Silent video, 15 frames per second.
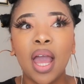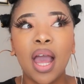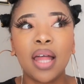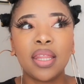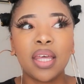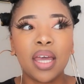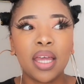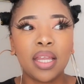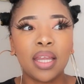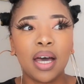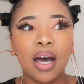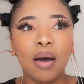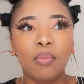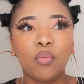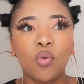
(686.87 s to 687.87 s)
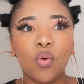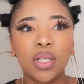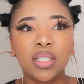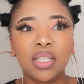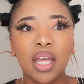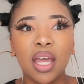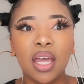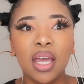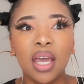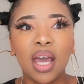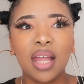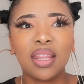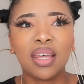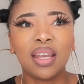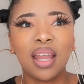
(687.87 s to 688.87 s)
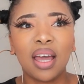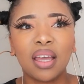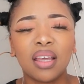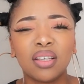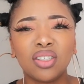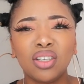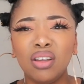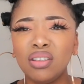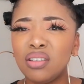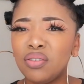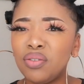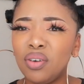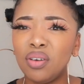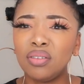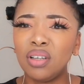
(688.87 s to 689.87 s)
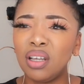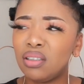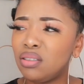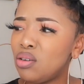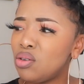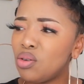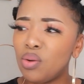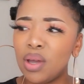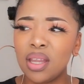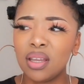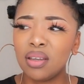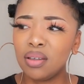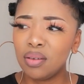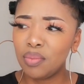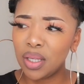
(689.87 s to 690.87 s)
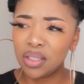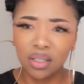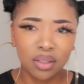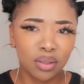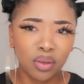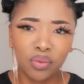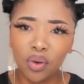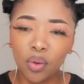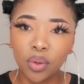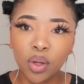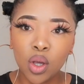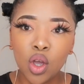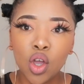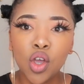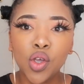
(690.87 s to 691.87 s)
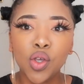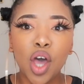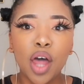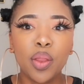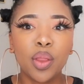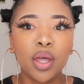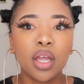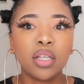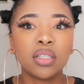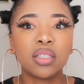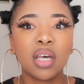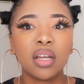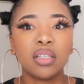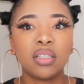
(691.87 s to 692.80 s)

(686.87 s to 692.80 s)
And then Wednesday, and then like she lost the phone. I don't know when, but she lost the phone. And then guys,